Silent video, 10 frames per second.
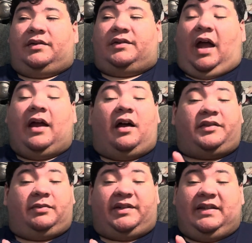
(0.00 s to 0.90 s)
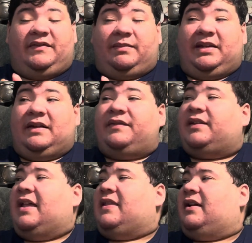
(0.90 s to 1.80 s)
I also received some gifts,
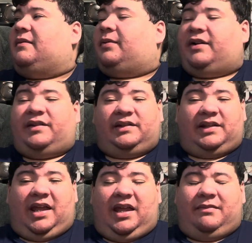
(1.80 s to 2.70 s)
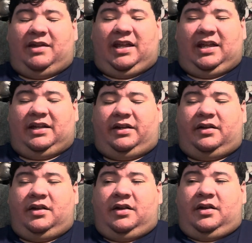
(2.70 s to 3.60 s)
and then Princess came
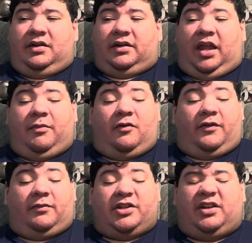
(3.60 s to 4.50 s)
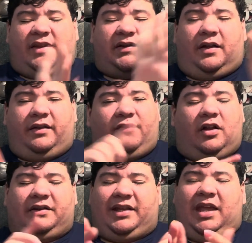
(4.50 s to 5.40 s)
over, which you guys saw in the
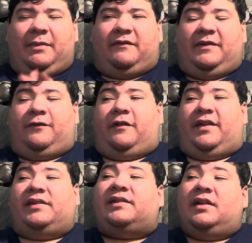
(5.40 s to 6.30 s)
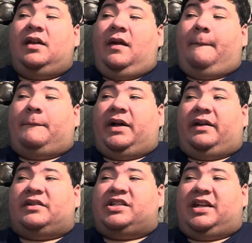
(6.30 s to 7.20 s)
vlog that came out before this.
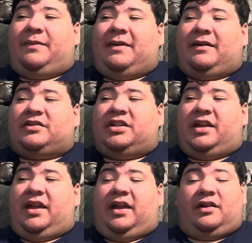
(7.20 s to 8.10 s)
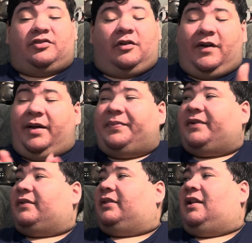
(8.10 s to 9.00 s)
But she came out, she drove up,
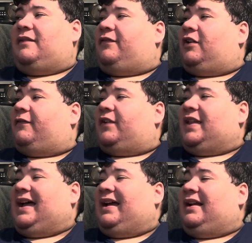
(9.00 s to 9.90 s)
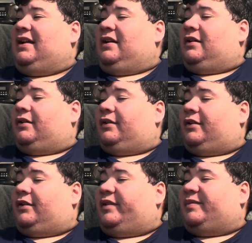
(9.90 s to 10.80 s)
love her for that, her
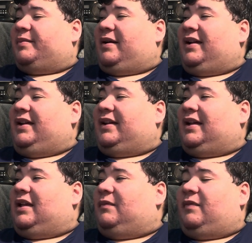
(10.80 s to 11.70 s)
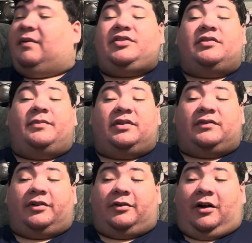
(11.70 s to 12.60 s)
and her husband Mike, and we went to a
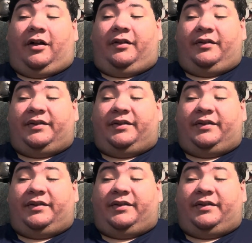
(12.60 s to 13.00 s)
bookstore crawl.